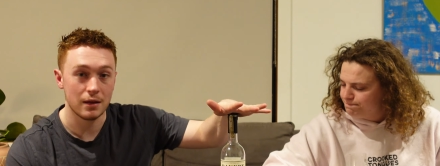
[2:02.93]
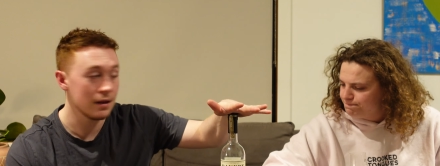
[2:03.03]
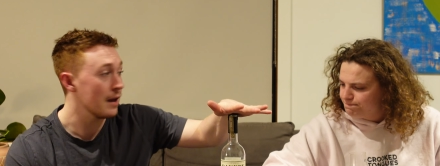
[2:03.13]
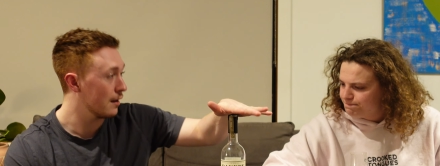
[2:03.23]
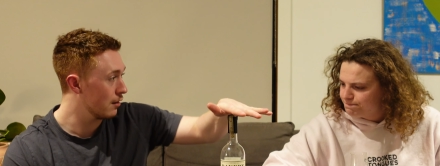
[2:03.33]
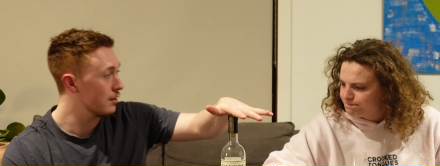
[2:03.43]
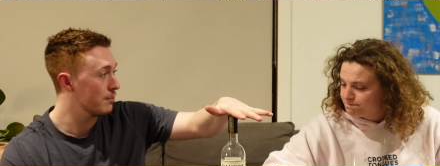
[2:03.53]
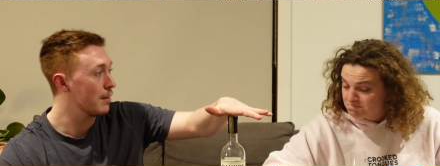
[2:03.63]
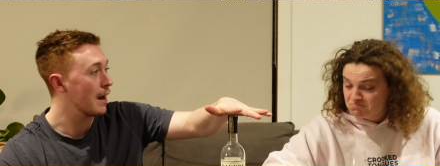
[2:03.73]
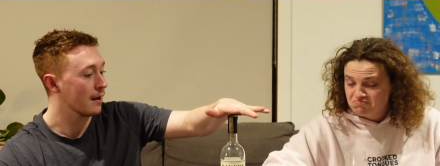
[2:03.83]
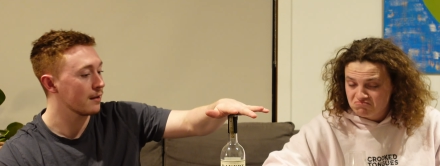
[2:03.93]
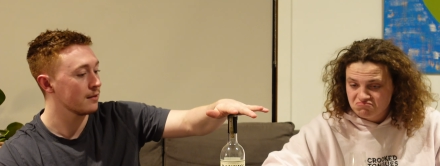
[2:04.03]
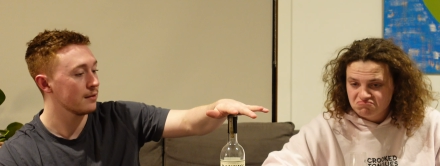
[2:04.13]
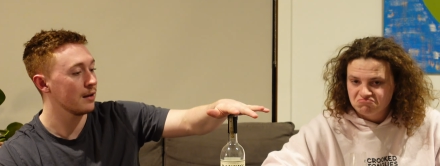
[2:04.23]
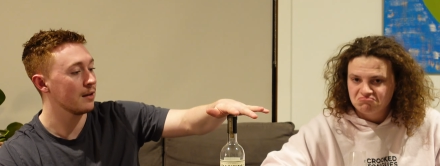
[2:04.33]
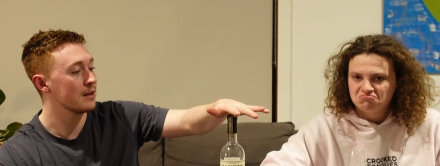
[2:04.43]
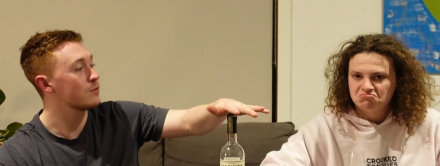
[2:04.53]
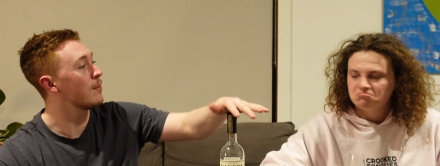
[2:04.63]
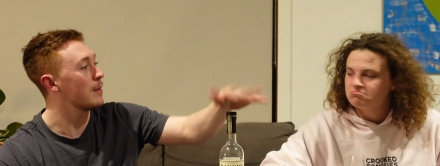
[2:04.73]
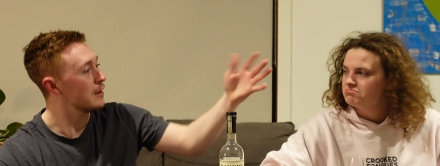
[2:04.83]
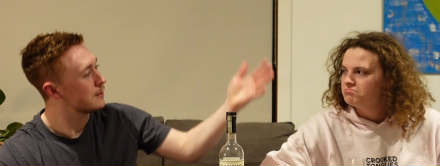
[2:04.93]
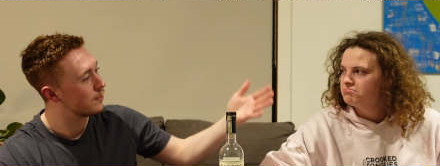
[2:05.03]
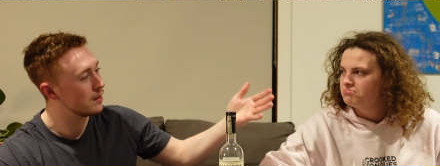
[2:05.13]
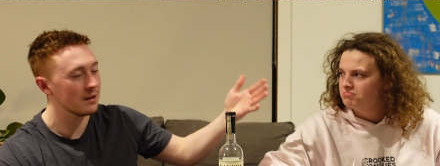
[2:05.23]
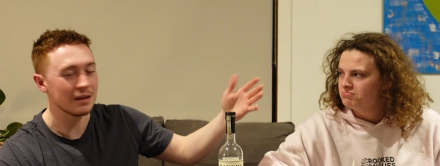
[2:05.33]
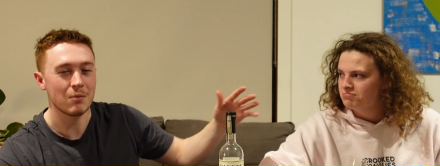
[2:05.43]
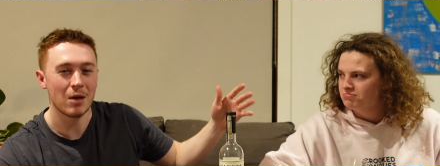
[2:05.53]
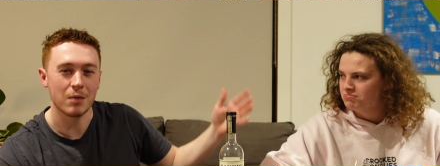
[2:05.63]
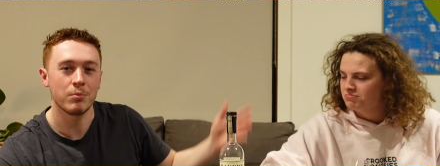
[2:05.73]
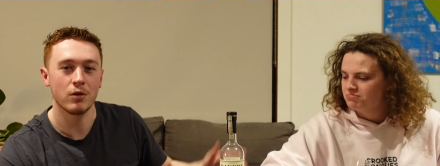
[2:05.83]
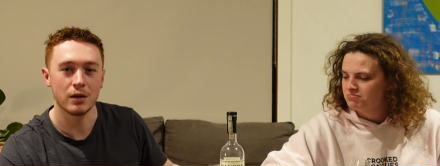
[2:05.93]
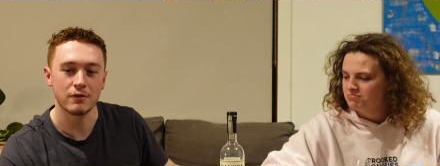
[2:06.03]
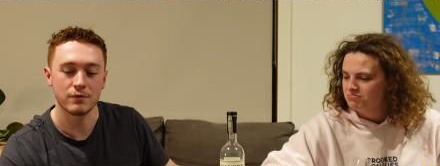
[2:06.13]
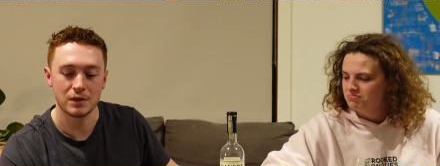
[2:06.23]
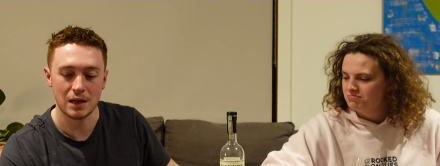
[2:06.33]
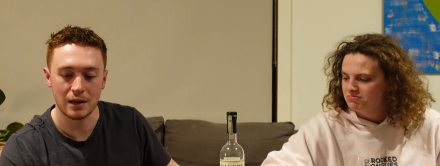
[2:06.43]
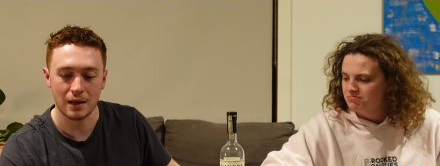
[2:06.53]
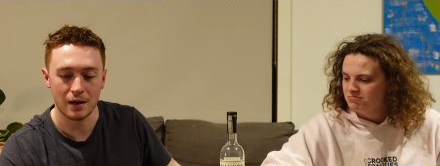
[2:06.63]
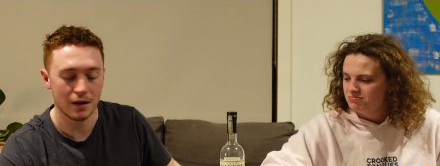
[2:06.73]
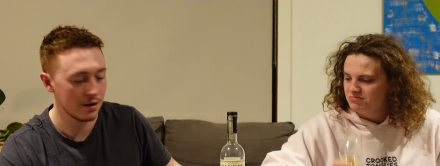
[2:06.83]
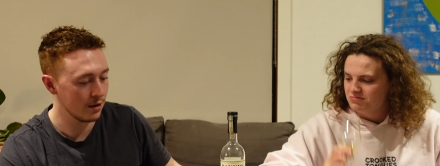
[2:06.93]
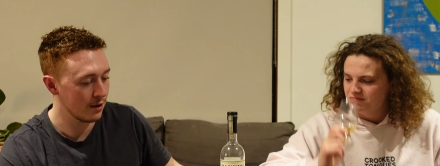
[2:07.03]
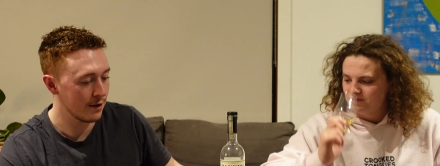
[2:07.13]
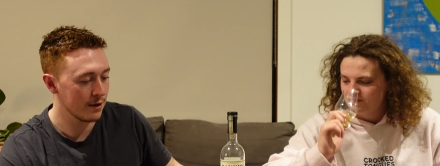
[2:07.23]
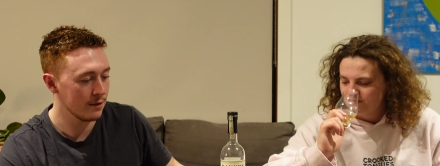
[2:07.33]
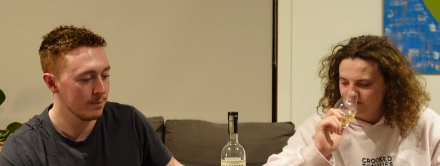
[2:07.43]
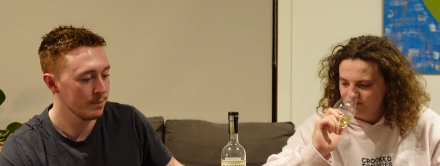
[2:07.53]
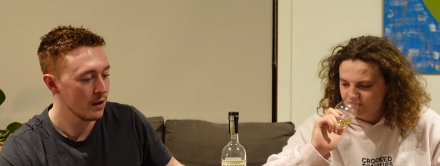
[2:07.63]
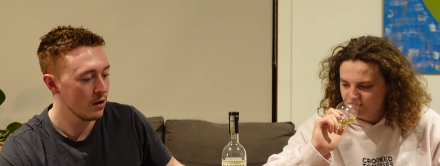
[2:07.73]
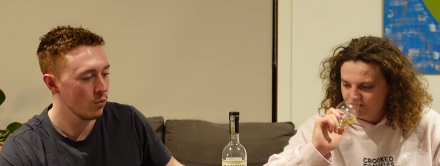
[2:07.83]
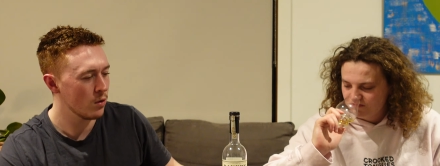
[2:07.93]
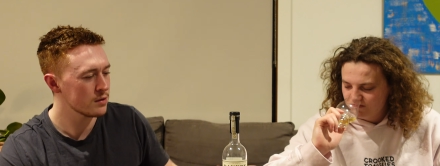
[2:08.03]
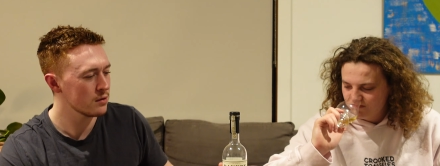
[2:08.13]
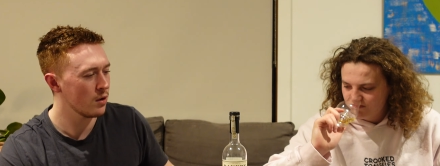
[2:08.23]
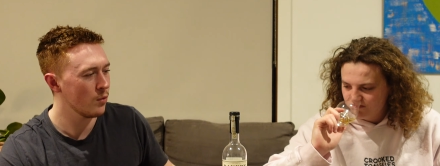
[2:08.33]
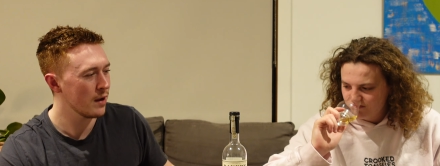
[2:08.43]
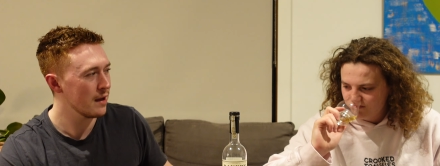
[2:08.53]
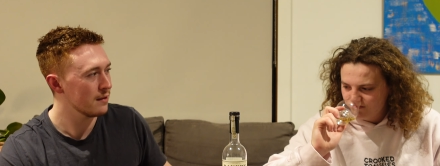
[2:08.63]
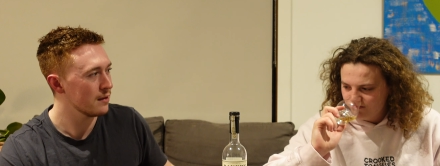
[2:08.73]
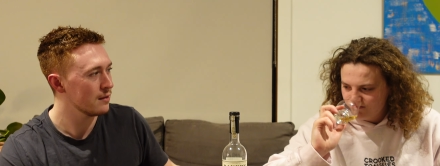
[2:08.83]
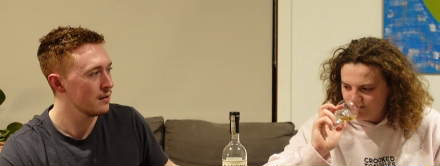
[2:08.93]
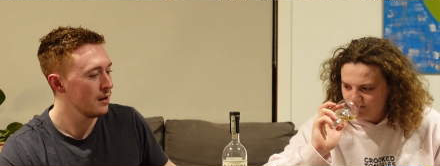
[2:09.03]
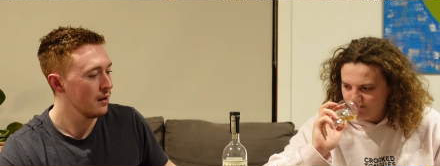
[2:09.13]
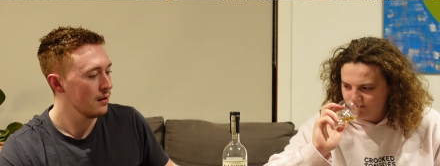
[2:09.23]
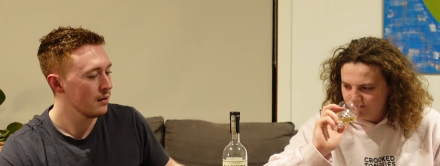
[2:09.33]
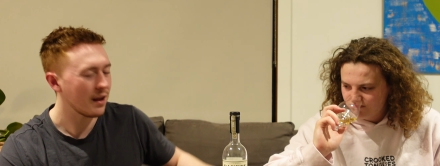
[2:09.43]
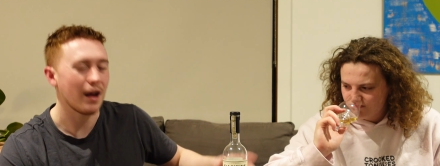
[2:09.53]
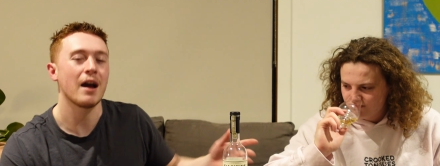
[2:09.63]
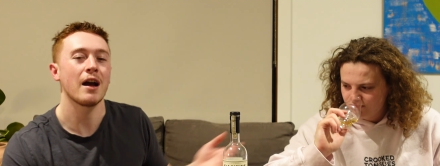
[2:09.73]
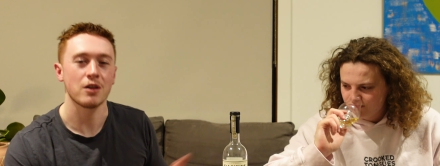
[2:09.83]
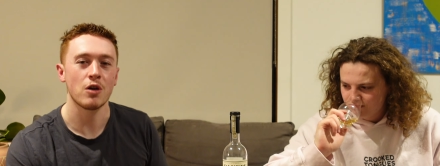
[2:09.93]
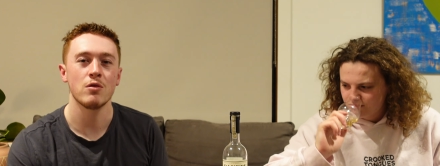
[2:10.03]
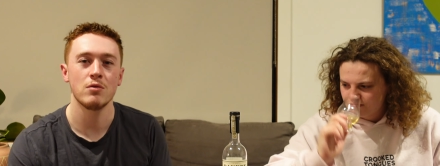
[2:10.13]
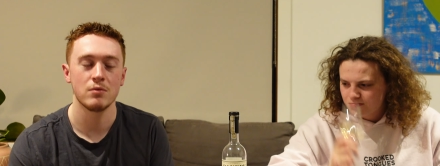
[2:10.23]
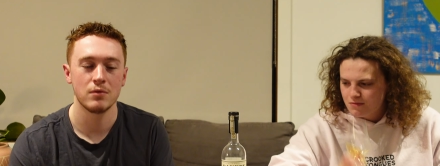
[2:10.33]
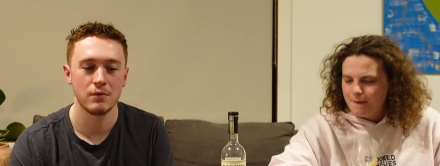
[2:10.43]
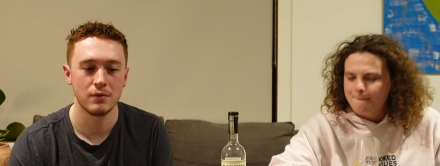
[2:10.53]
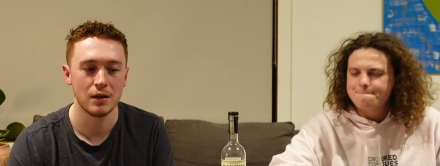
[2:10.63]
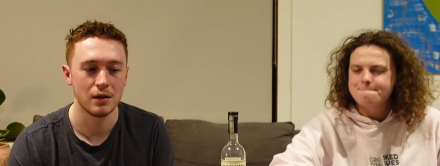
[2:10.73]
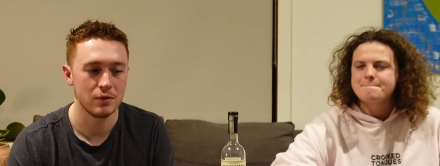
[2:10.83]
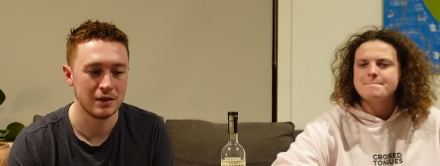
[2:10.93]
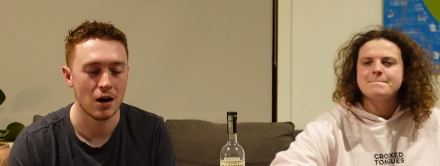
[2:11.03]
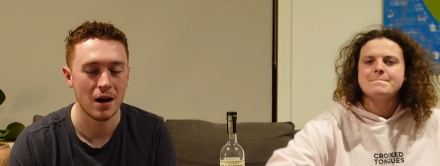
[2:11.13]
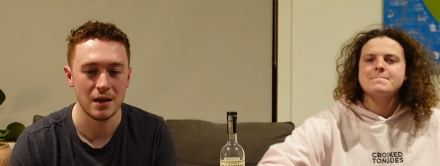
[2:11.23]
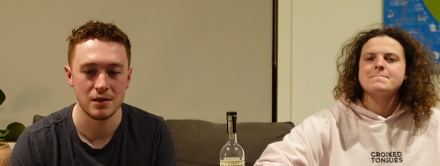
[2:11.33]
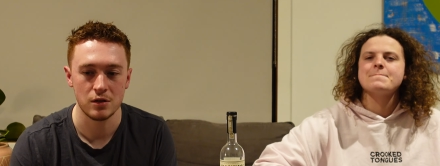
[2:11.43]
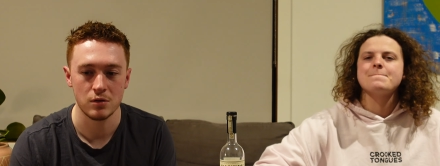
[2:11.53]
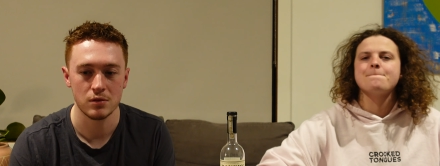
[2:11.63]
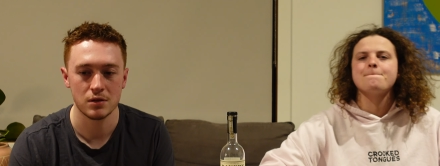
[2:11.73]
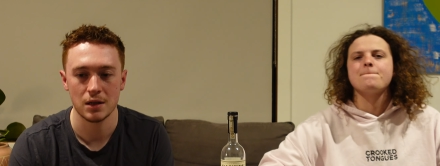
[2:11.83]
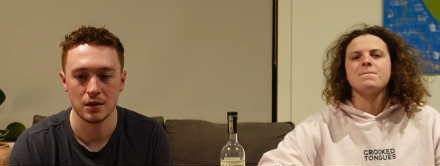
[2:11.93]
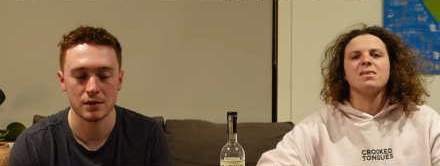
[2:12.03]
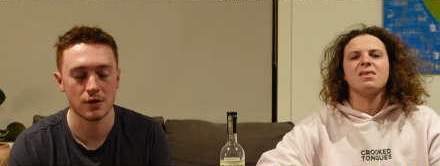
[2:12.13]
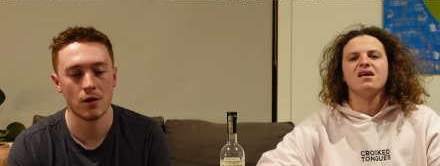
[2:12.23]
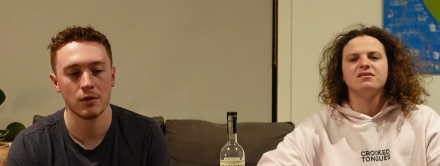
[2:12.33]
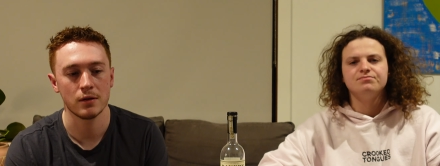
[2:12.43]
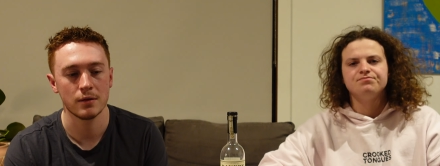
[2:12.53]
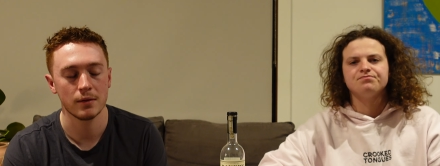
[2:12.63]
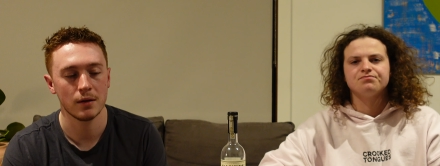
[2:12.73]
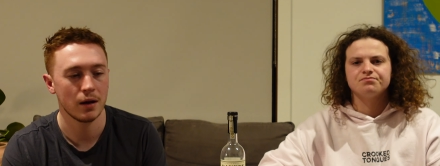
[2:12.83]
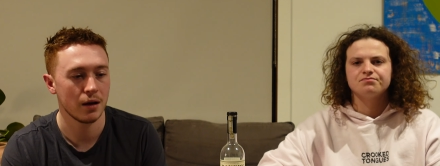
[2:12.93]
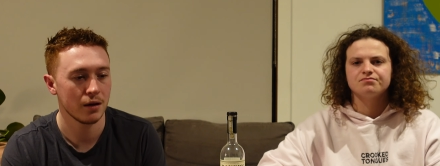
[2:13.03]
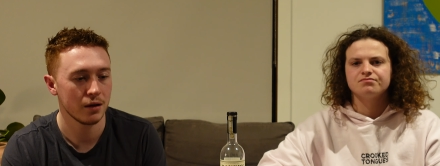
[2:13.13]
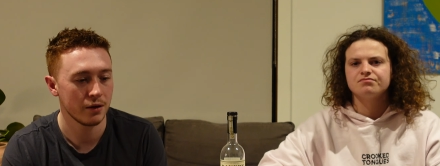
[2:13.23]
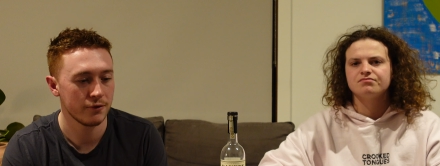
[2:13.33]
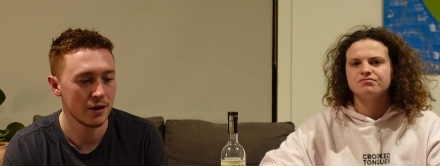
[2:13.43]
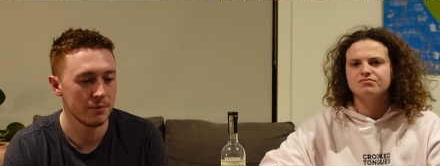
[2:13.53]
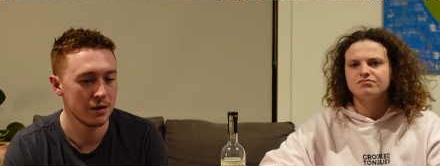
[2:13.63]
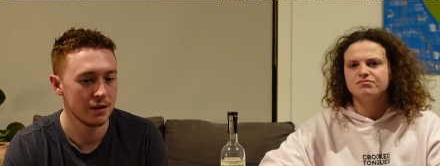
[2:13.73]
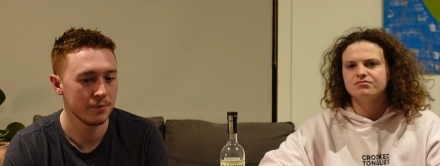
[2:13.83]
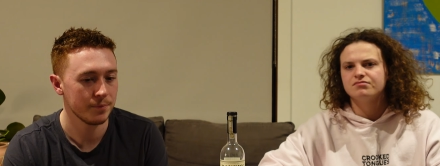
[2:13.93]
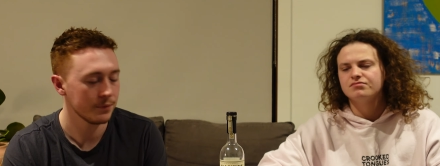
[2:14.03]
Speaker 1: yeah, on the back. Uh, that's what I mean. It's funny that they make a point of saying that. Uh, I wasn't aware that, like, I, I know... the dye is used in Scotland uh, a fair bit,